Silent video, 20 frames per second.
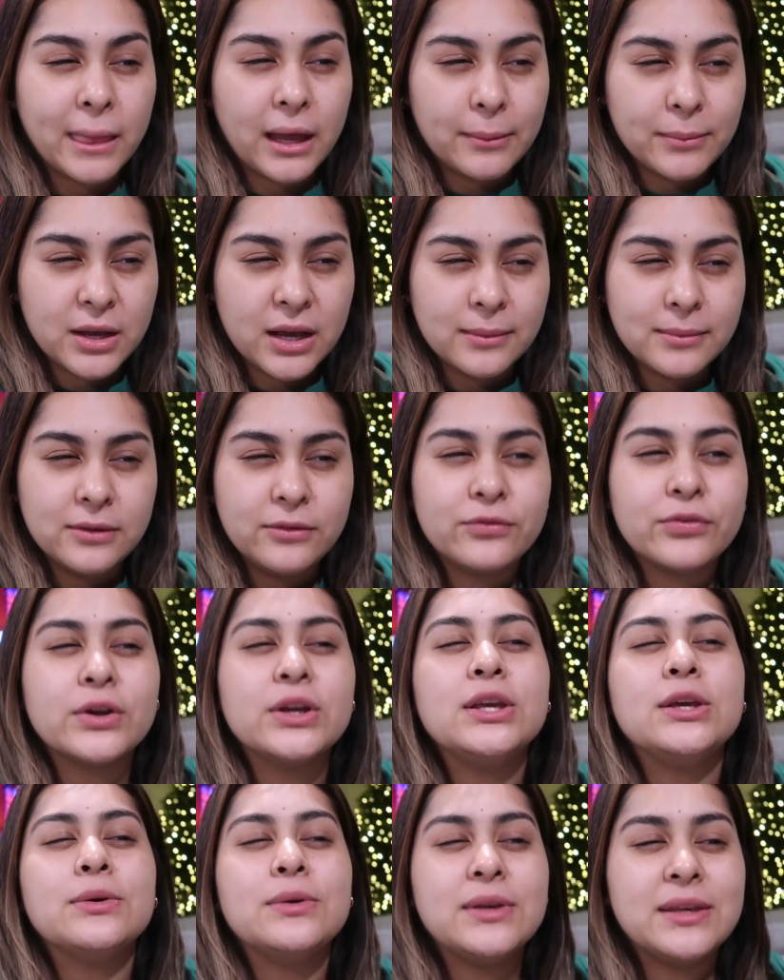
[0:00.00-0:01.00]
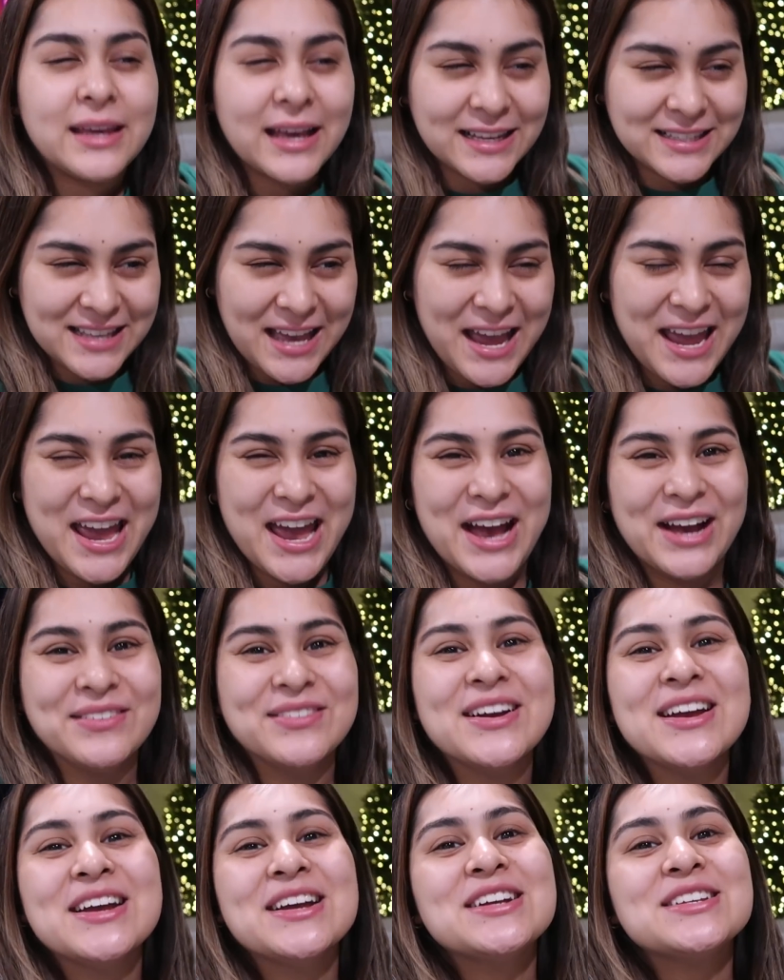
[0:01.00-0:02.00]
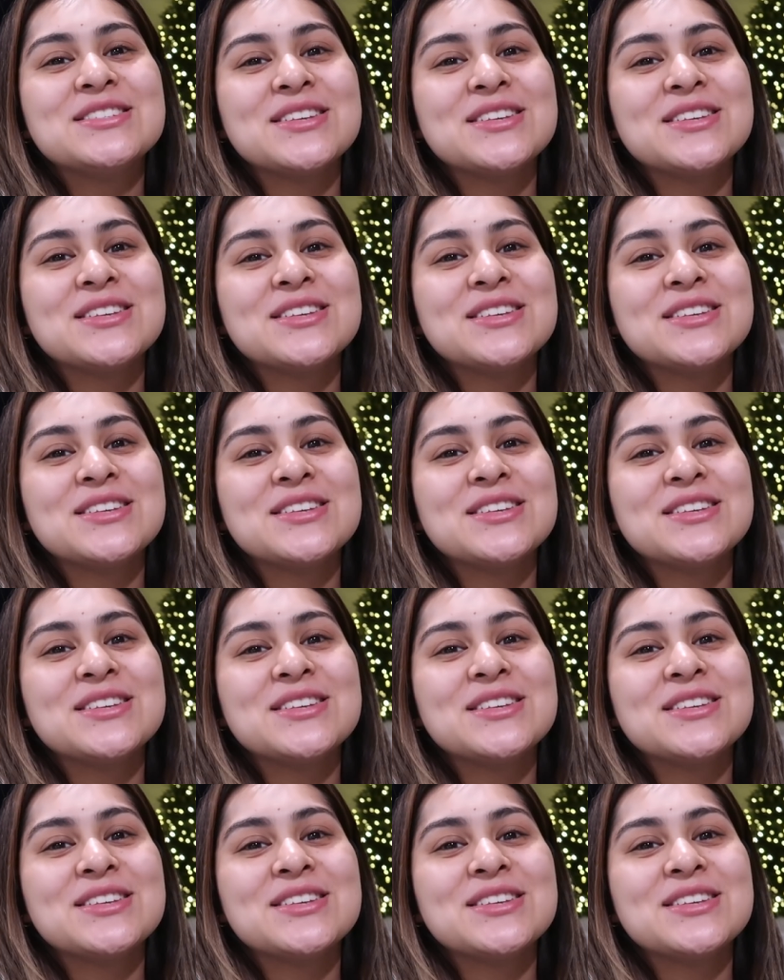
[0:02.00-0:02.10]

I'm coming for you. Yes, I am.